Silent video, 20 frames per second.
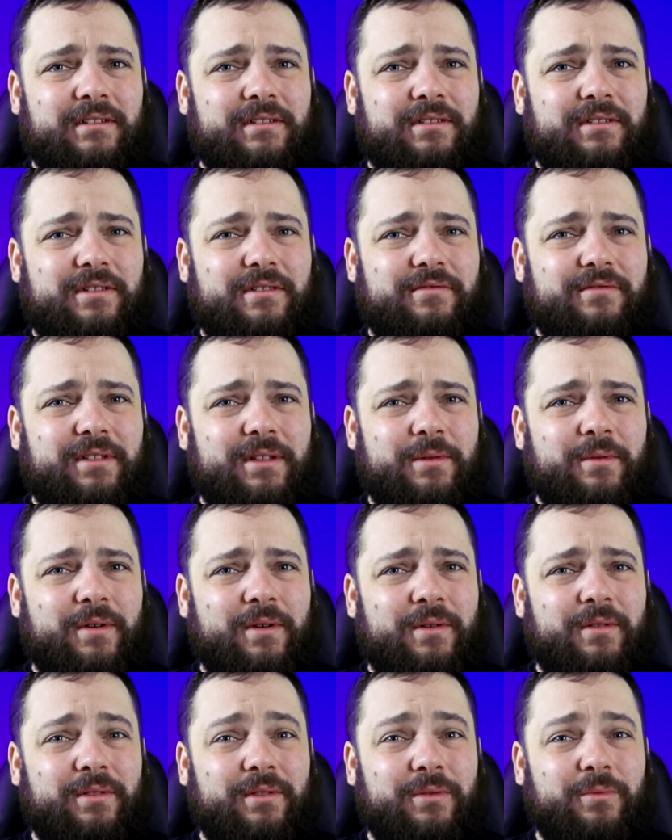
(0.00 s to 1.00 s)
Do you really
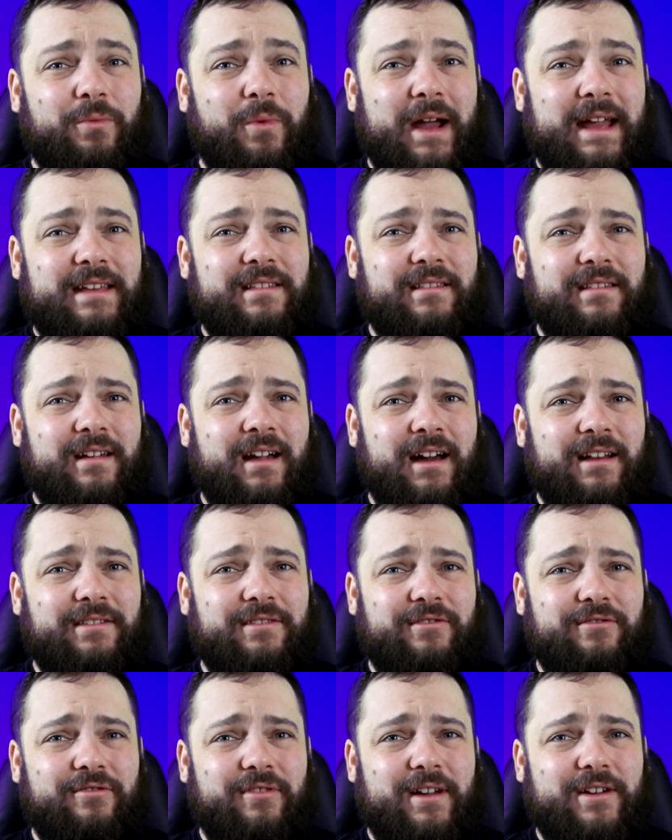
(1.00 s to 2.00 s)
want to waste
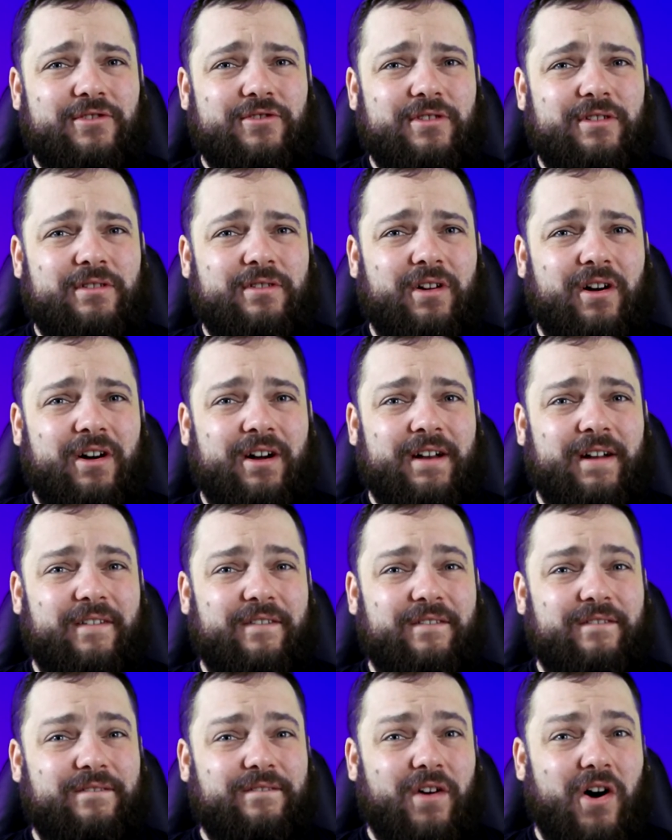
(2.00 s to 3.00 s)
concentration on a
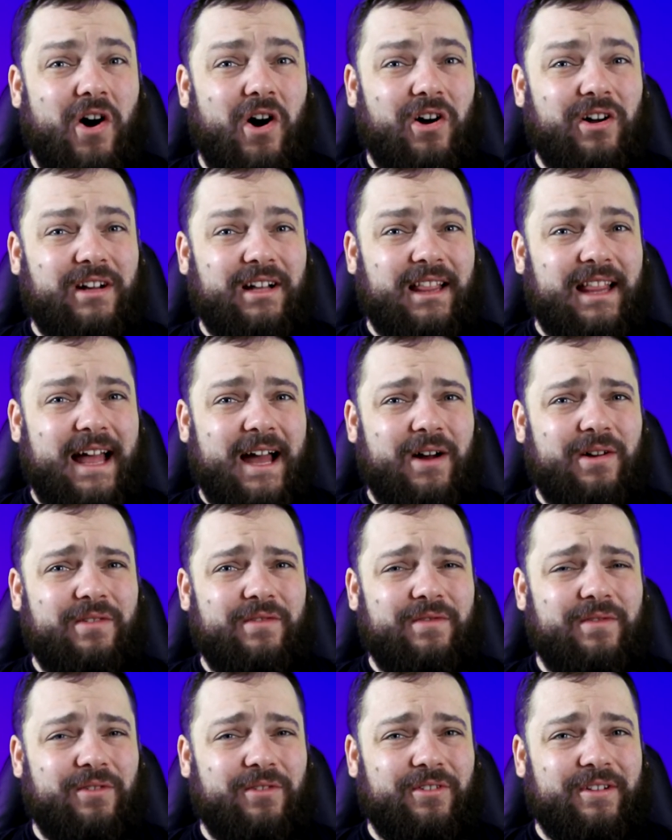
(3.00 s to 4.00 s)
fog cloud
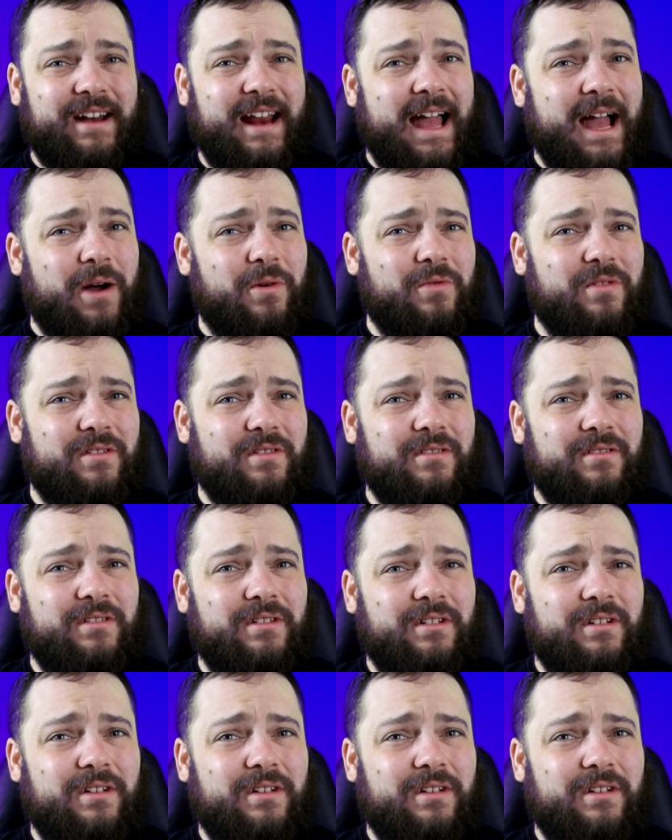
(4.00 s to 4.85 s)
for an hour?